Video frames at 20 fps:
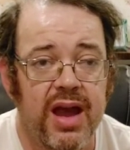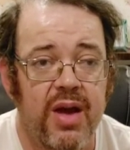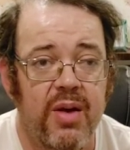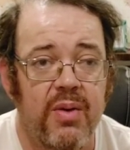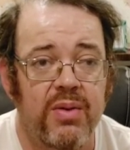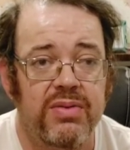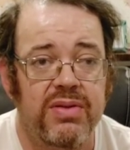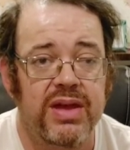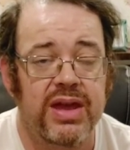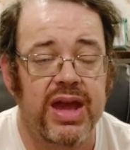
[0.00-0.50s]
Uh,
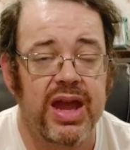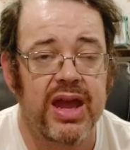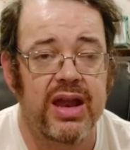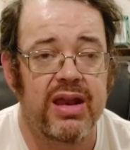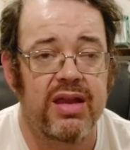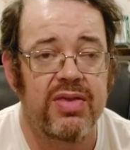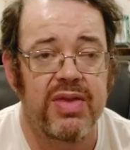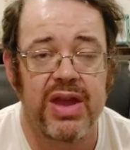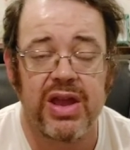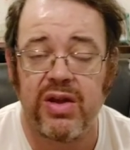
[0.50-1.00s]
once
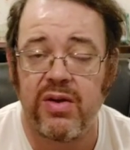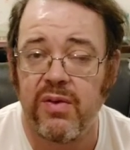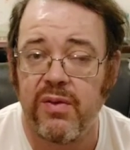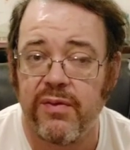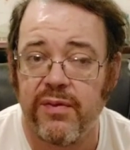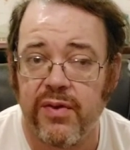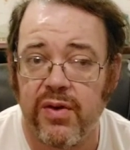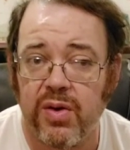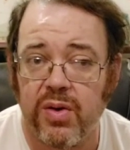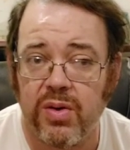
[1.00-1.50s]
again, thank
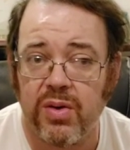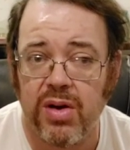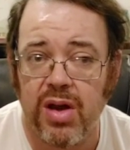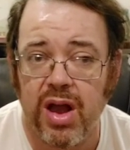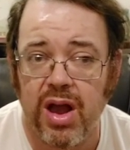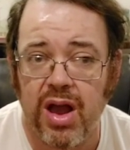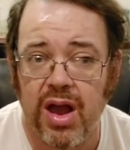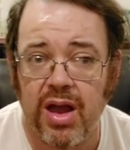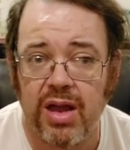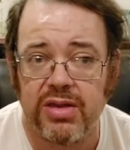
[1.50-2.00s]
you for
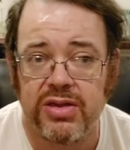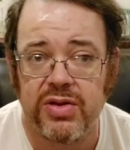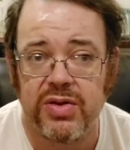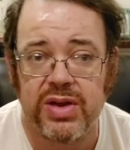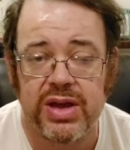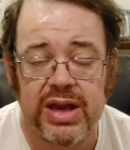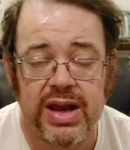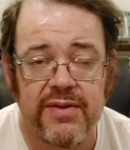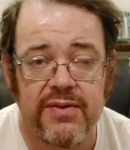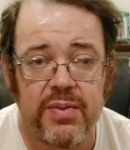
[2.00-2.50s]
uh,
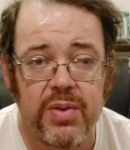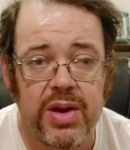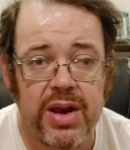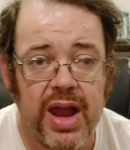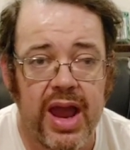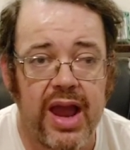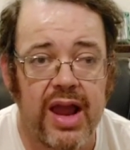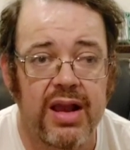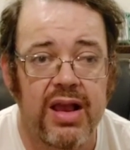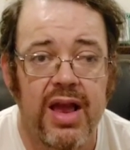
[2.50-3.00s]
tuning in
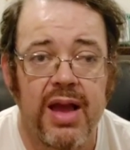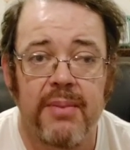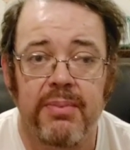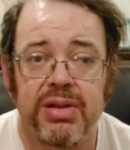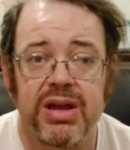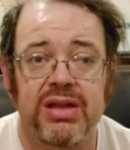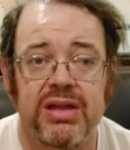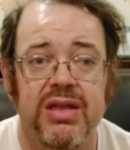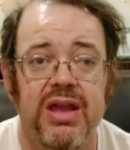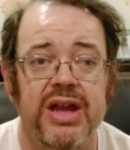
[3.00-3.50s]
everyone. And
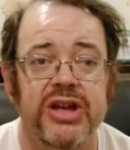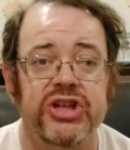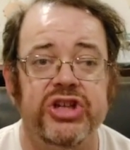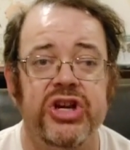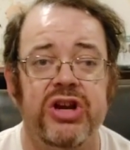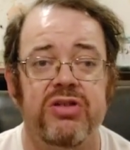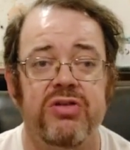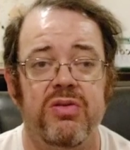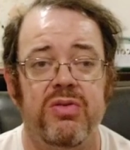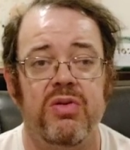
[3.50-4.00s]
please like,
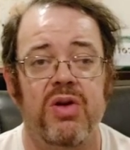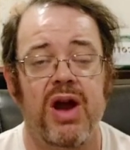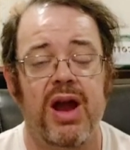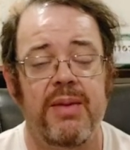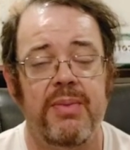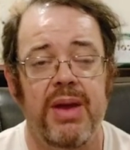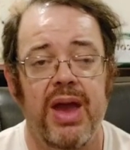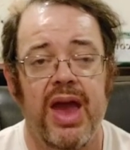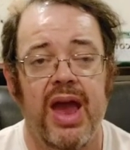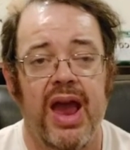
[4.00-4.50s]
share, and
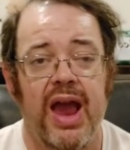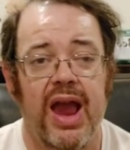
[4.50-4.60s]
subscribe.